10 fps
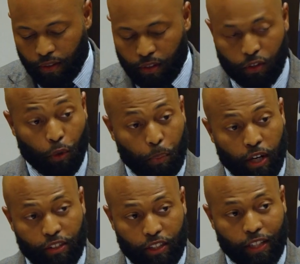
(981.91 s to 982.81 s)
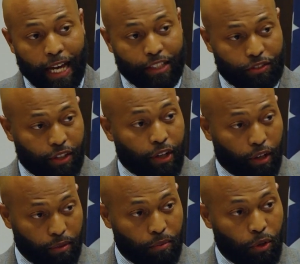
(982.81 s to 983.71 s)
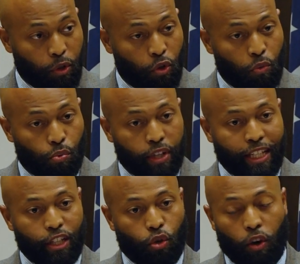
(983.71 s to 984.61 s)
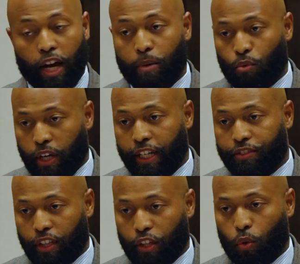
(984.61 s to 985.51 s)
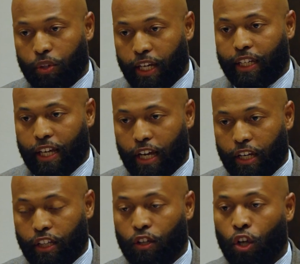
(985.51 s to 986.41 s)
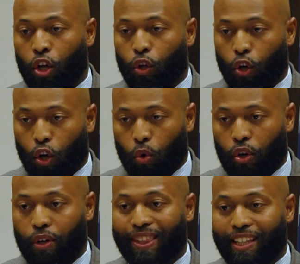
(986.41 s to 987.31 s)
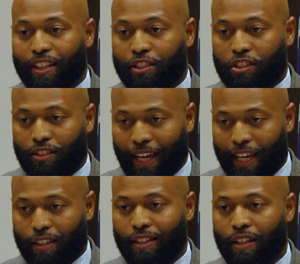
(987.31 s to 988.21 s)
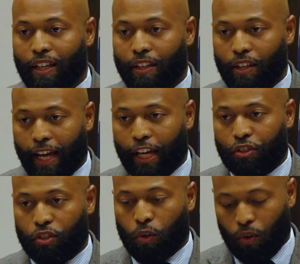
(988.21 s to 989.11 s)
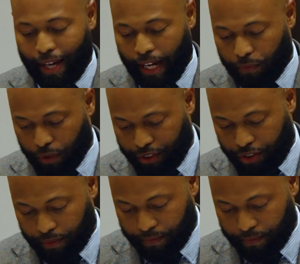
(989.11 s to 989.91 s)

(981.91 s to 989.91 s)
compared to last year, bringing crime rates in Gwinnett County lower than the state and national average.